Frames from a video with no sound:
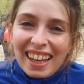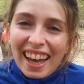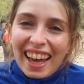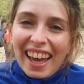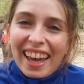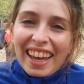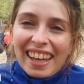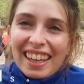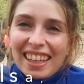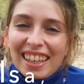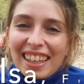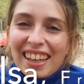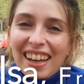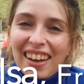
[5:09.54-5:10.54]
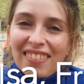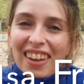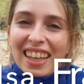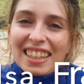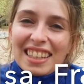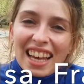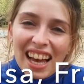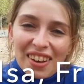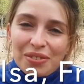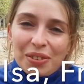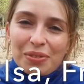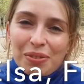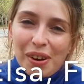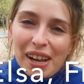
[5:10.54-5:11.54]
Hey, I'm Elsa. I'm
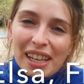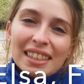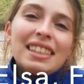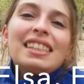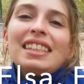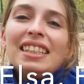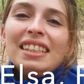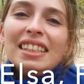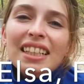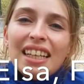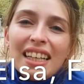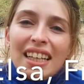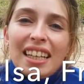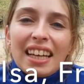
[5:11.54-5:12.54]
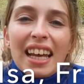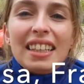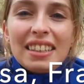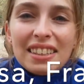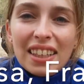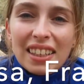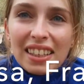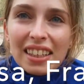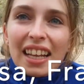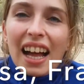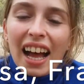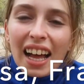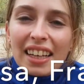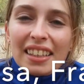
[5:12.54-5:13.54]
from France. And I studied
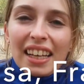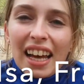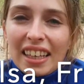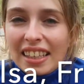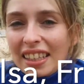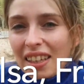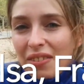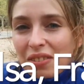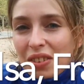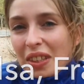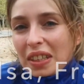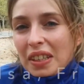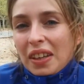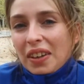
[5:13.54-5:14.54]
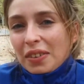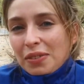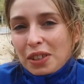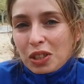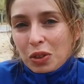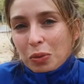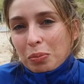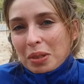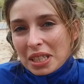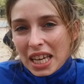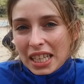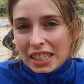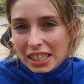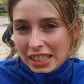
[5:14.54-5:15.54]
at AI. I'm doing visual
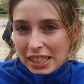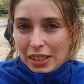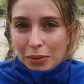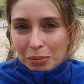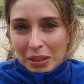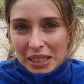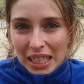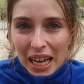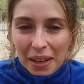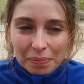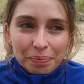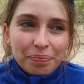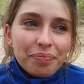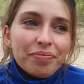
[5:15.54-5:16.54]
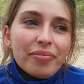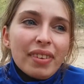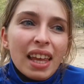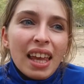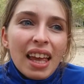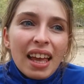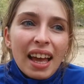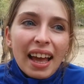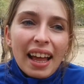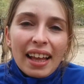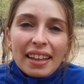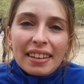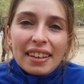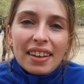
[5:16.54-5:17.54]
media and digital media.
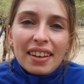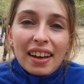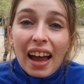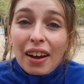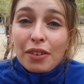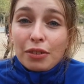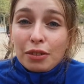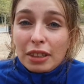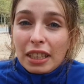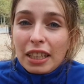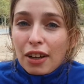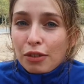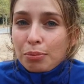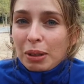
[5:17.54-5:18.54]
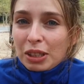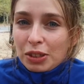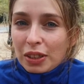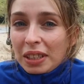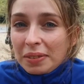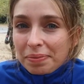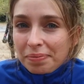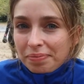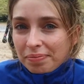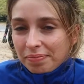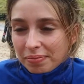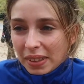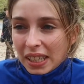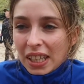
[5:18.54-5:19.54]
And I really love Madrid
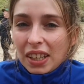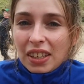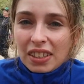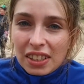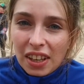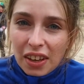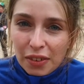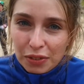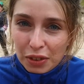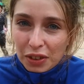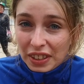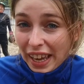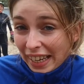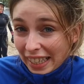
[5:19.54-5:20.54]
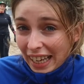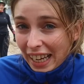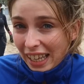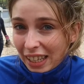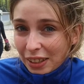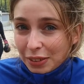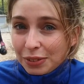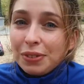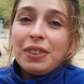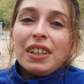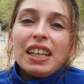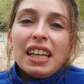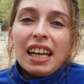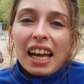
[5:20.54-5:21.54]
because of the nightlife.
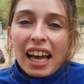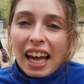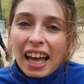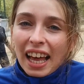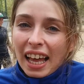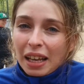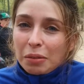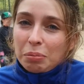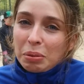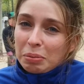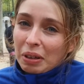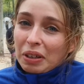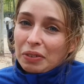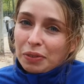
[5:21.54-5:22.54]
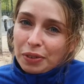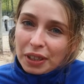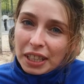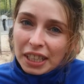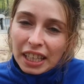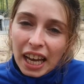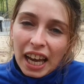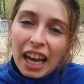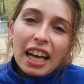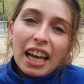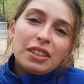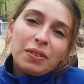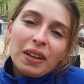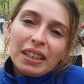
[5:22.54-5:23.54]
And people are really
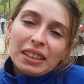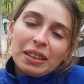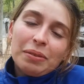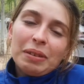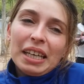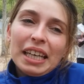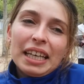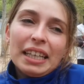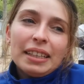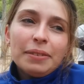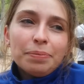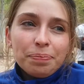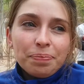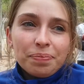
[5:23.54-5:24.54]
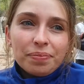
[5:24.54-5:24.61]
nice, welcoming.